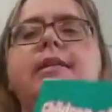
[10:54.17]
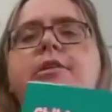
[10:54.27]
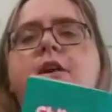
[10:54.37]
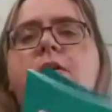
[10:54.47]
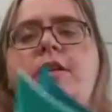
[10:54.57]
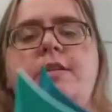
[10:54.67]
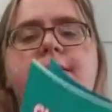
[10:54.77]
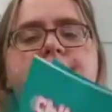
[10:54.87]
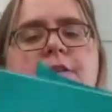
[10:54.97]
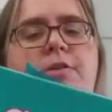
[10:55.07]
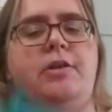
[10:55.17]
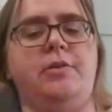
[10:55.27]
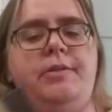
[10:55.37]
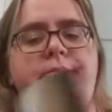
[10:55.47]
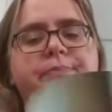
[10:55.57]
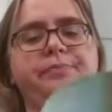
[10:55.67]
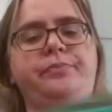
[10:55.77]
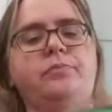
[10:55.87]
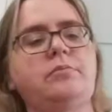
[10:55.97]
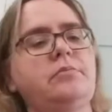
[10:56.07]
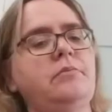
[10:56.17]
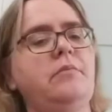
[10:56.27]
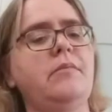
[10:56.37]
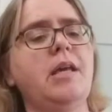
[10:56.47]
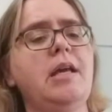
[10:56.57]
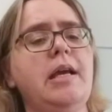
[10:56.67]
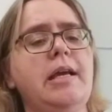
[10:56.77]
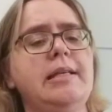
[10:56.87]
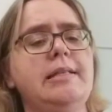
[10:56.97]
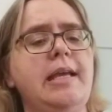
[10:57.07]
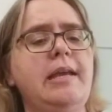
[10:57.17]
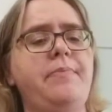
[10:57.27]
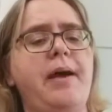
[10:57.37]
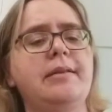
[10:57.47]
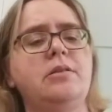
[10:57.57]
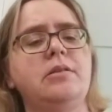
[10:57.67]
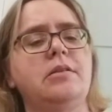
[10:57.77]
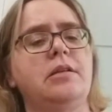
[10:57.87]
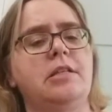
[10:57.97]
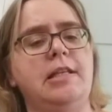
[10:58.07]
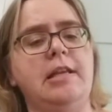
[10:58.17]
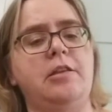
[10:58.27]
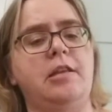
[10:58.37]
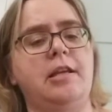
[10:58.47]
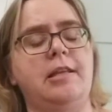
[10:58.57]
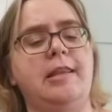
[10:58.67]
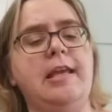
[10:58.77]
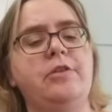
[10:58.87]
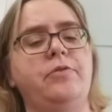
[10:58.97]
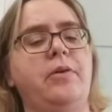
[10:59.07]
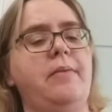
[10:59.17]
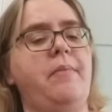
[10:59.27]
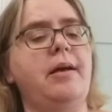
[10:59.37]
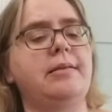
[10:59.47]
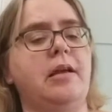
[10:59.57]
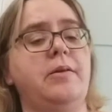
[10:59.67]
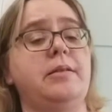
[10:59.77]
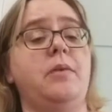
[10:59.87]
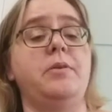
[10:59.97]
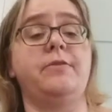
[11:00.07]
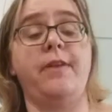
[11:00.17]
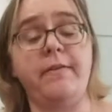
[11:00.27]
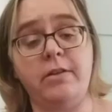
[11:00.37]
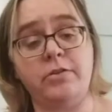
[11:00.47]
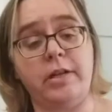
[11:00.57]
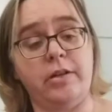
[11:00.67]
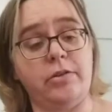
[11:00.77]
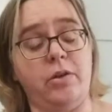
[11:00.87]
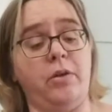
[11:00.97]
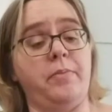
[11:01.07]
go on your tips of your toes. St. Basil's Cathedral in Moscow is almost 500 years old.